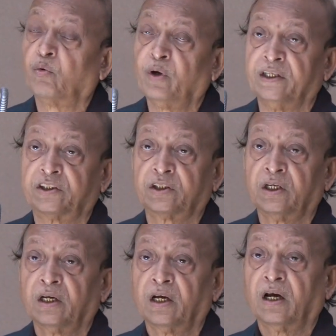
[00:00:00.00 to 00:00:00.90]
ways.
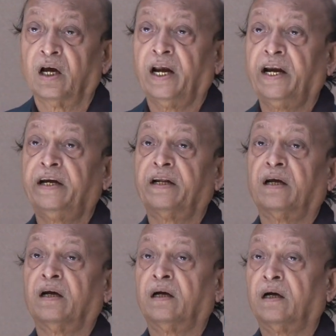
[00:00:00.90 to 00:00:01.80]
And
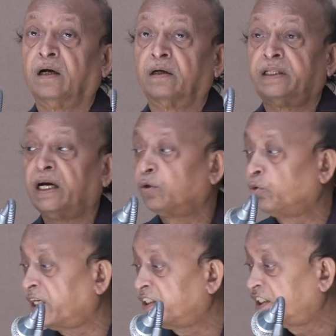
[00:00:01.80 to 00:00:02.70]
that you
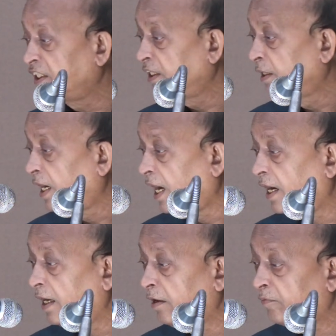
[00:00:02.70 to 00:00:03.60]
can see, I
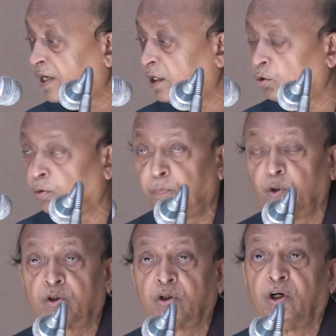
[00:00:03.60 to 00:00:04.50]
have tried to
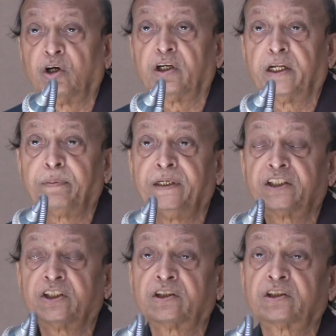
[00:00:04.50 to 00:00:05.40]
put
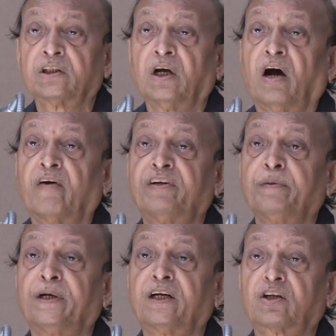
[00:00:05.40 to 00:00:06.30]
definitions of
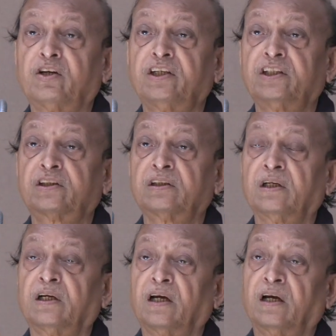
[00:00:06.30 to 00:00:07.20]
different
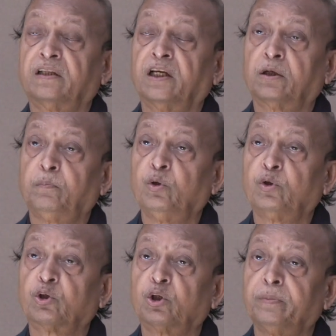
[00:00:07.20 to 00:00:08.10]
countries, their blue
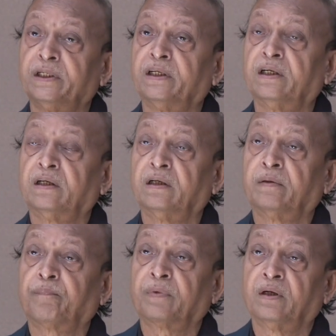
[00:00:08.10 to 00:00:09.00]
economy
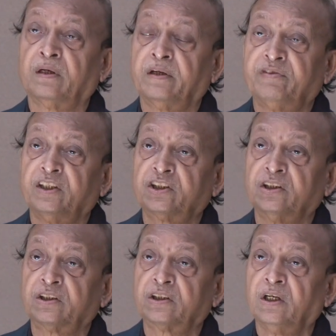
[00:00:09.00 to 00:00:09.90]

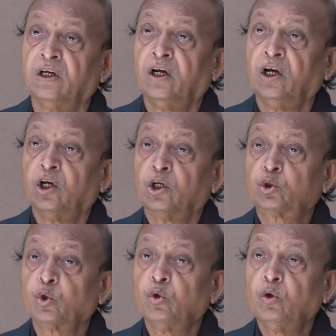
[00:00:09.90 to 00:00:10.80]
definitions.
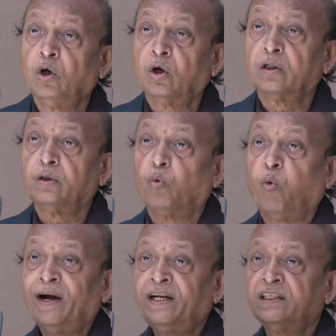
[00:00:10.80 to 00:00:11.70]
So,
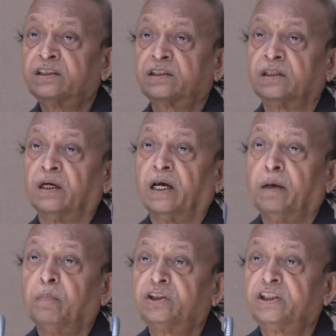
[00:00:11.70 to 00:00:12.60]
what is
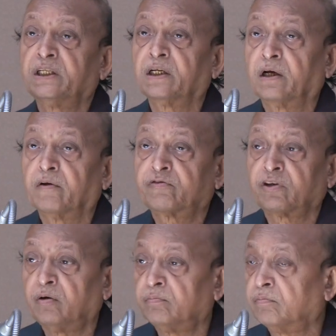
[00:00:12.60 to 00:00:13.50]
emerging
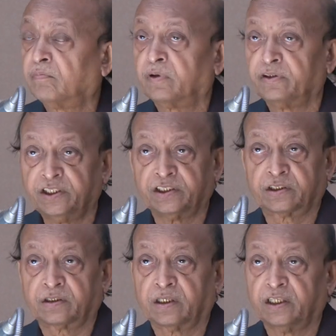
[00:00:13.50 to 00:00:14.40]
from
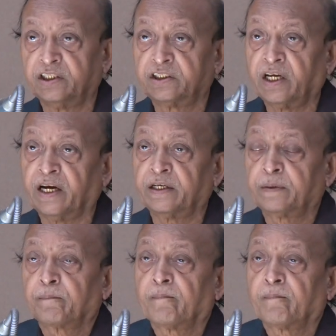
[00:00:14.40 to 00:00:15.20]
this is that